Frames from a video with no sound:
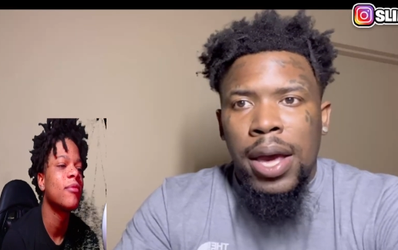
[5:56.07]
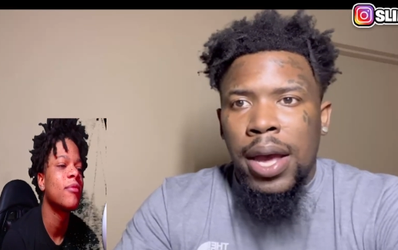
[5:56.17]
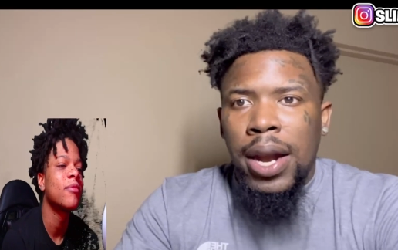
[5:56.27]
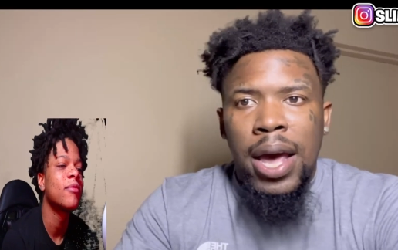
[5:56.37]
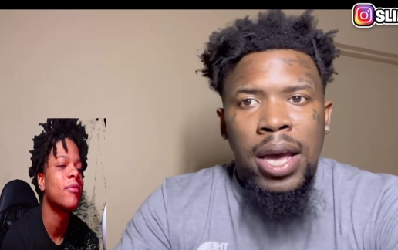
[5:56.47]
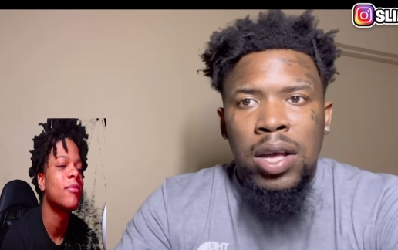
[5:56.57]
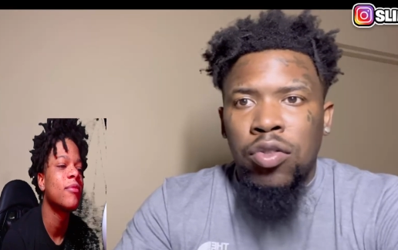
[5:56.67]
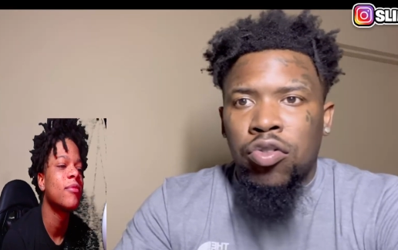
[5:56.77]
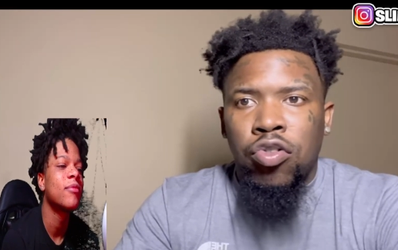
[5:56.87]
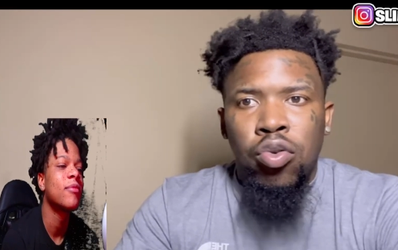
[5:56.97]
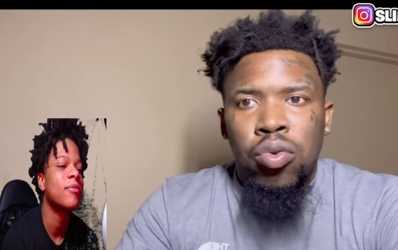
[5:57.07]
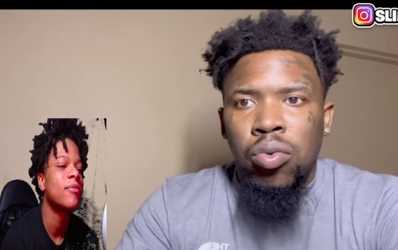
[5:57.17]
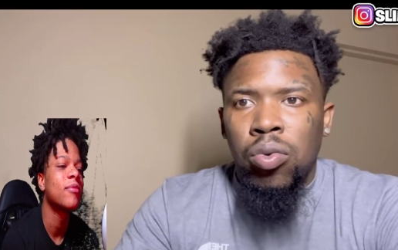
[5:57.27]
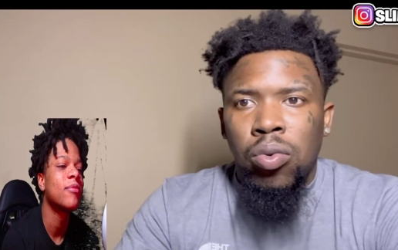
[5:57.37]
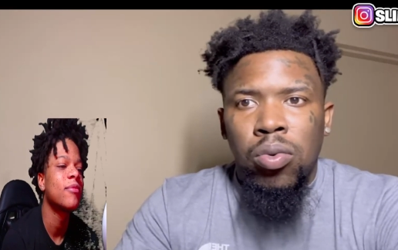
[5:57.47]
Speaker 1: it ain't
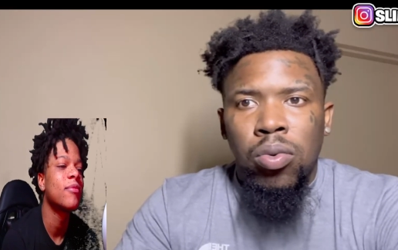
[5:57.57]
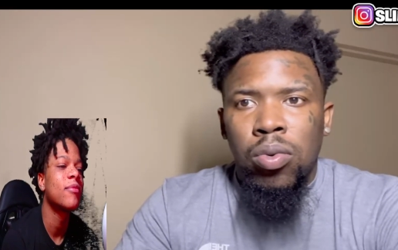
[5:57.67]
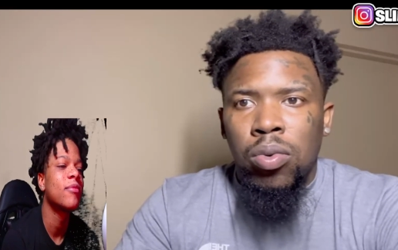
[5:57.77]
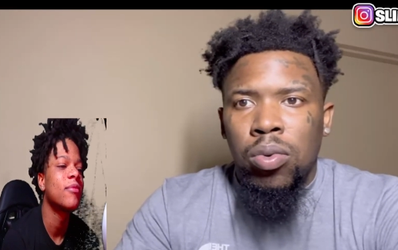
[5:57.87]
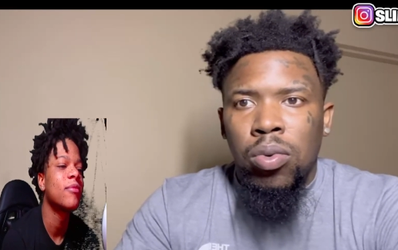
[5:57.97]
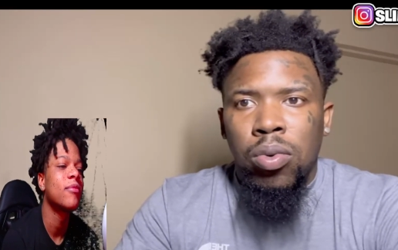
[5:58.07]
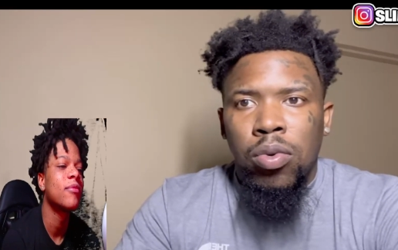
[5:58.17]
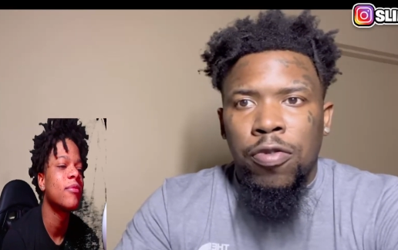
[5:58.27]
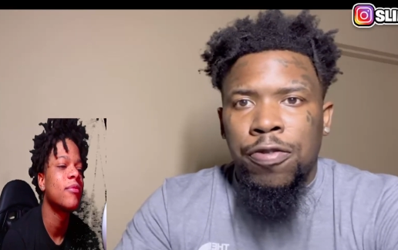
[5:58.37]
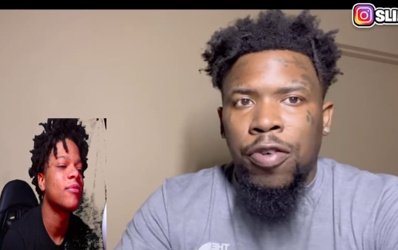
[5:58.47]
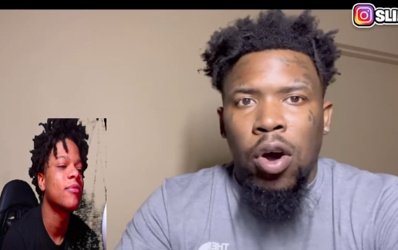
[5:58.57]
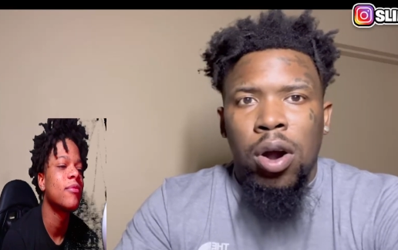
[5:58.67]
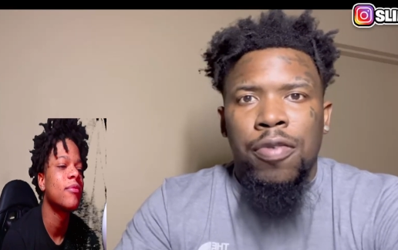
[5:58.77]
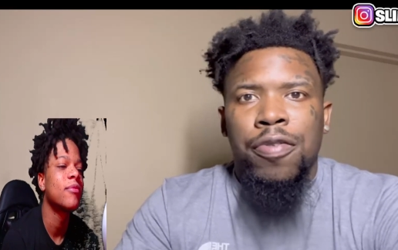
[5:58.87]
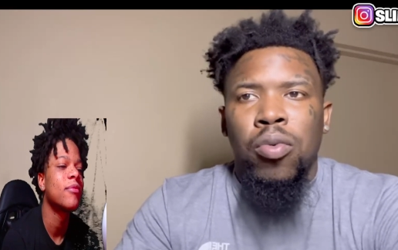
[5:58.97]
too
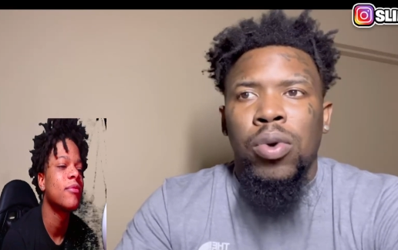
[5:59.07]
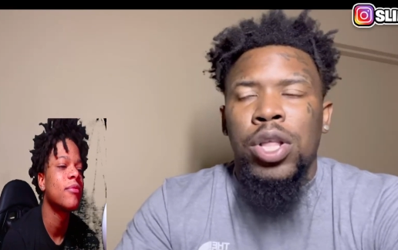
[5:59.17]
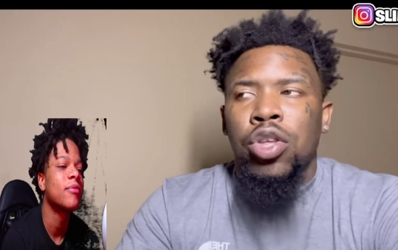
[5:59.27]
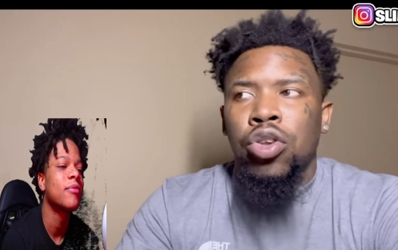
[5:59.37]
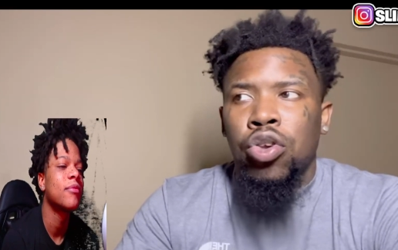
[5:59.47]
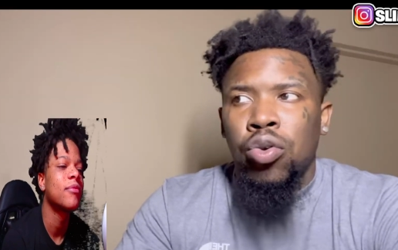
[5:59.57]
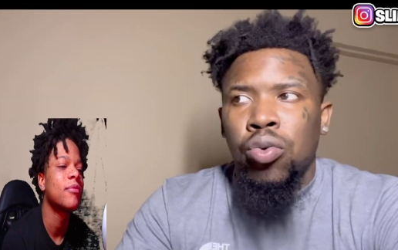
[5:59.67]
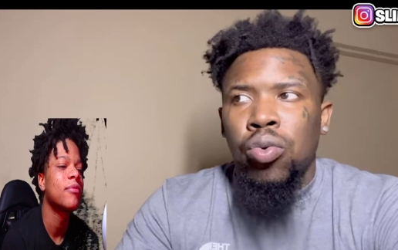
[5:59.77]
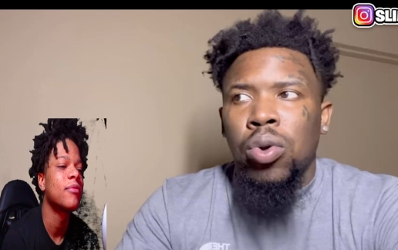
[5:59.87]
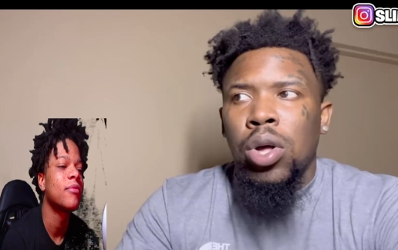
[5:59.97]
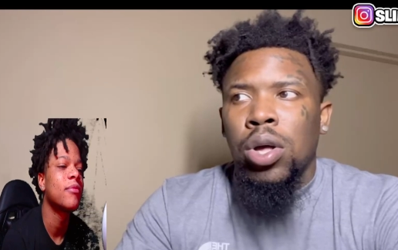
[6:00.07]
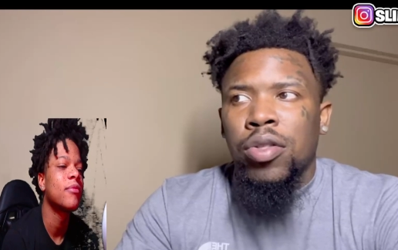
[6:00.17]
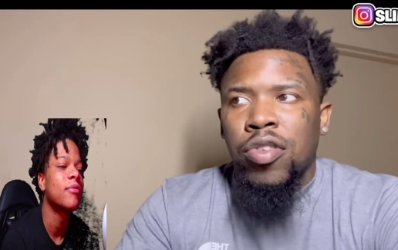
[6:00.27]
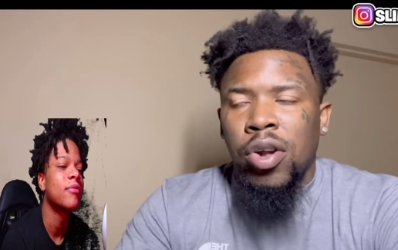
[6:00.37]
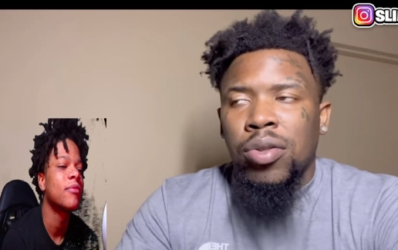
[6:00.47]
far from when you
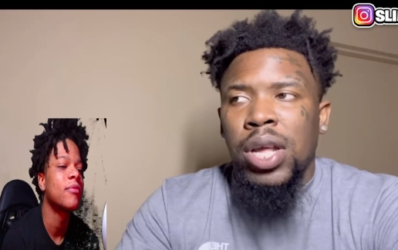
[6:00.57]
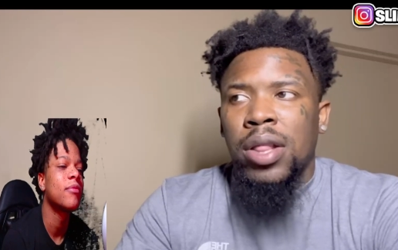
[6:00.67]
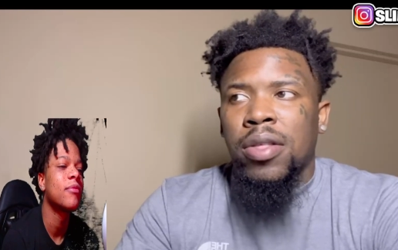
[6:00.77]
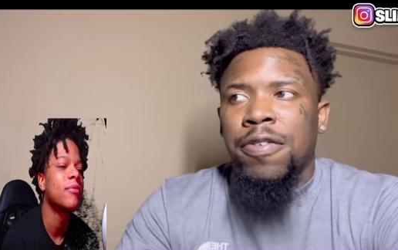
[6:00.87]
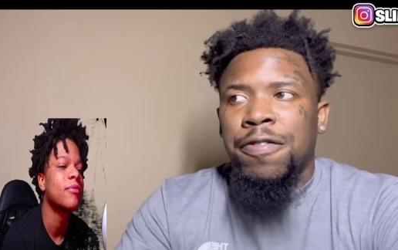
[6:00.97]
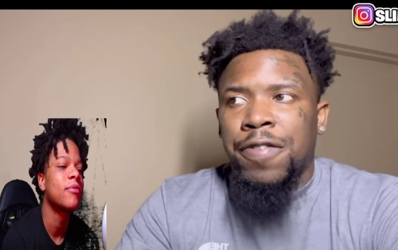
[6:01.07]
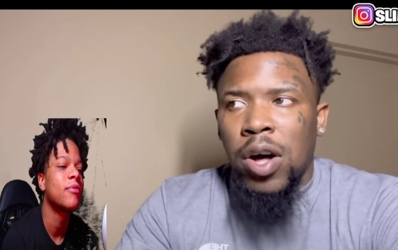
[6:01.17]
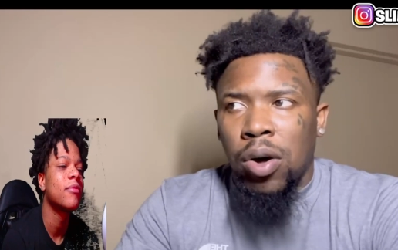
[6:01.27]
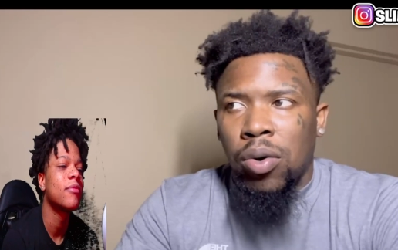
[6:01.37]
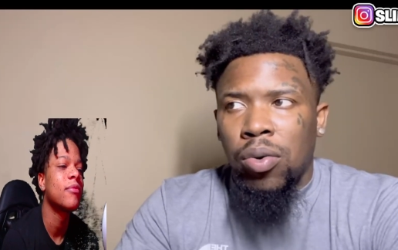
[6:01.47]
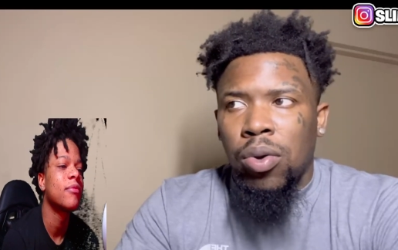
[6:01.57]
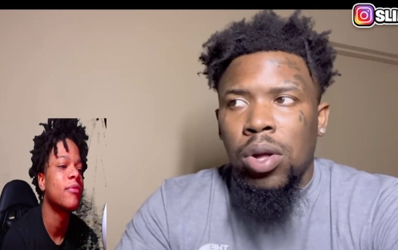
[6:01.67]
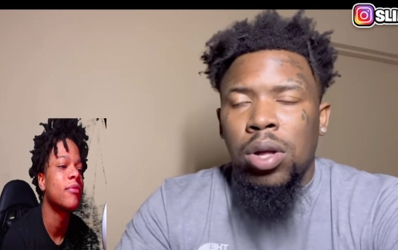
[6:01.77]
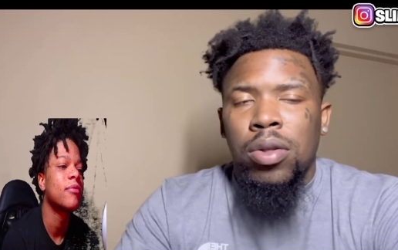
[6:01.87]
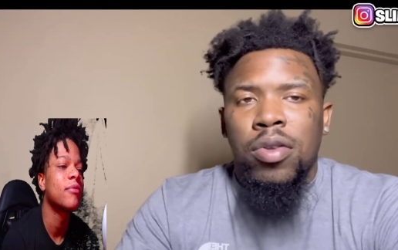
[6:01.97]
turned in the phone
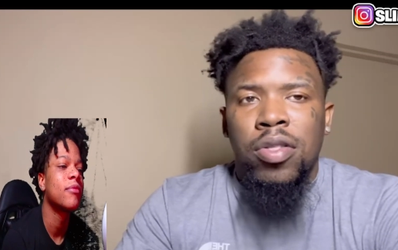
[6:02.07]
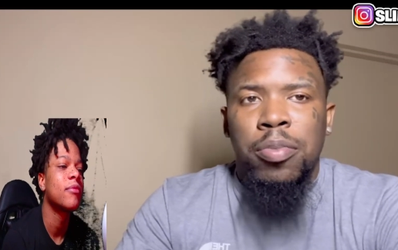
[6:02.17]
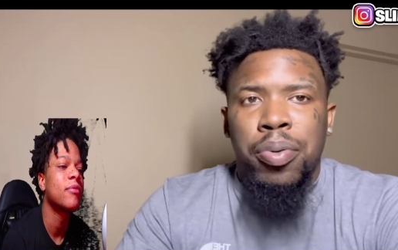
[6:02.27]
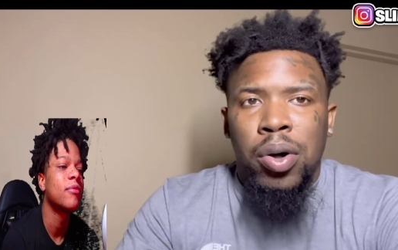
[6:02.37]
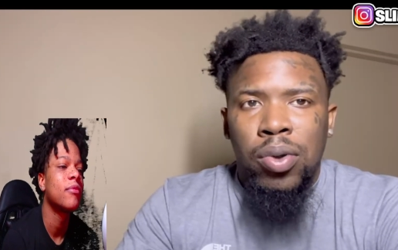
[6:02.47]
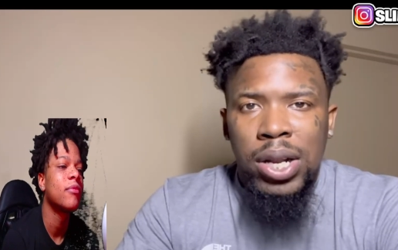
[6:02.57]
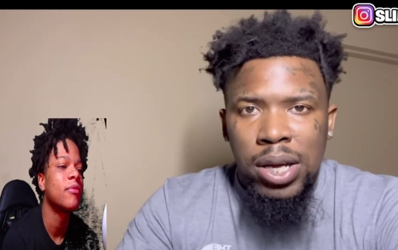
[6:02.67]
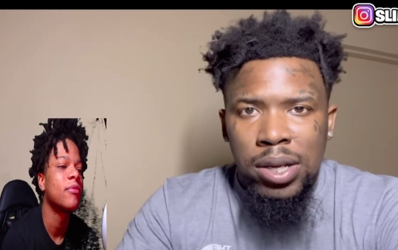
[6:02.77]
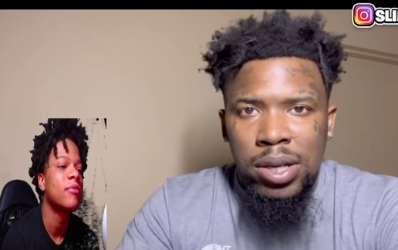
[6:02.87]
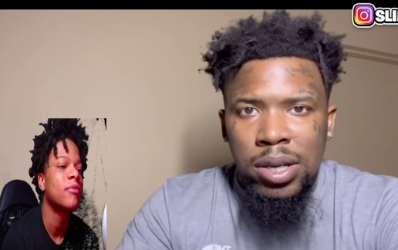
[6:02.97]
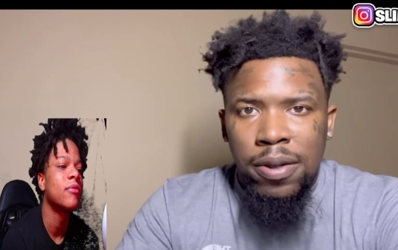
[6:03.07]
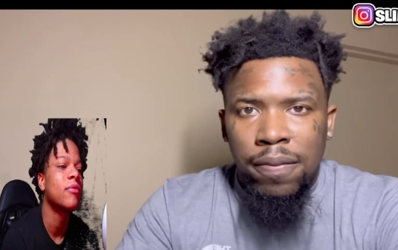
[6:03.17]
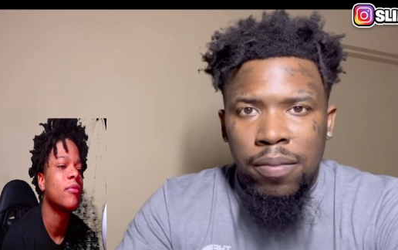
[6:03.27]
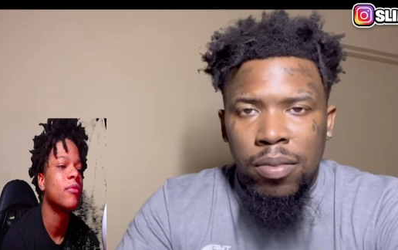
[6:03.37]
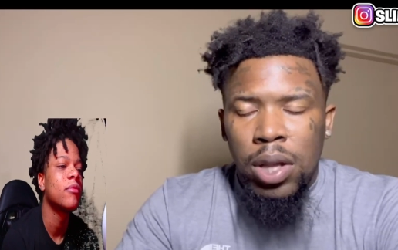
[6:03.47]
to the police.
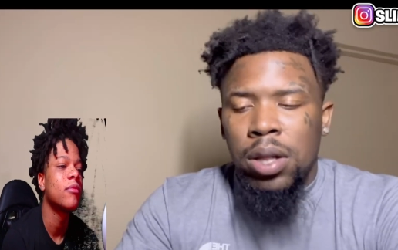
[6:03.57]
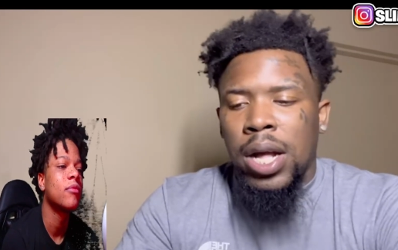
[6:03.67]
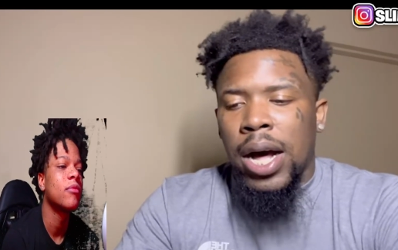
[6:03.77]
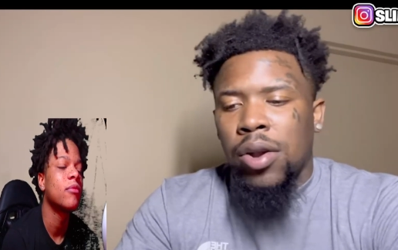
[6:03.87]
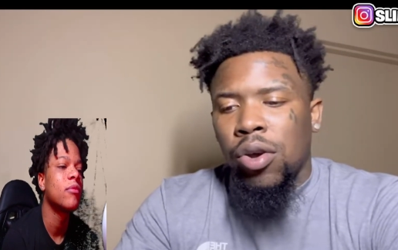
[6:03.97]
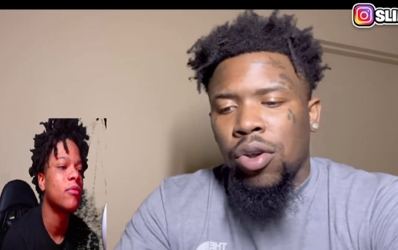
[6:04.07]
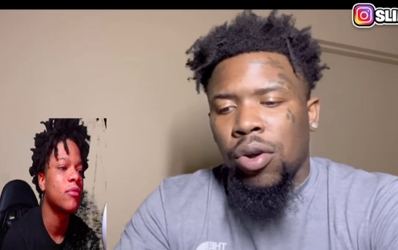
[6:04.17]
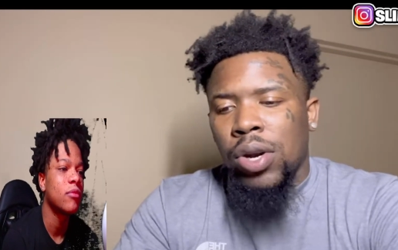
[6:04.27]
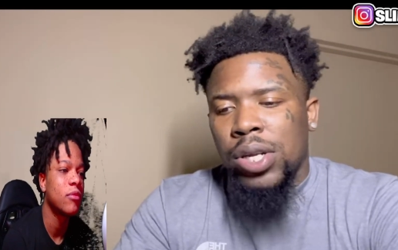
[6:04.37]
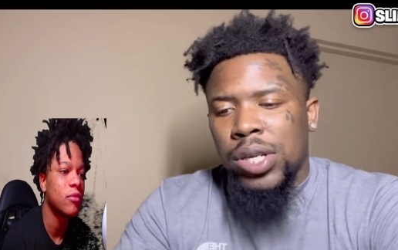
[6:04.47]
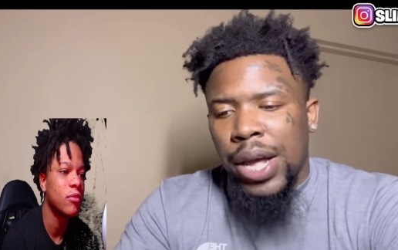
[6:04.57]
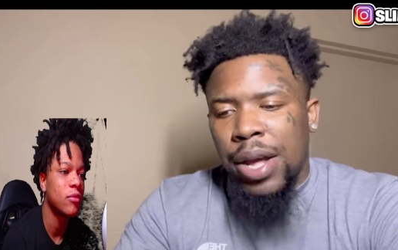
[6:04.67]
Now, I know you're going to say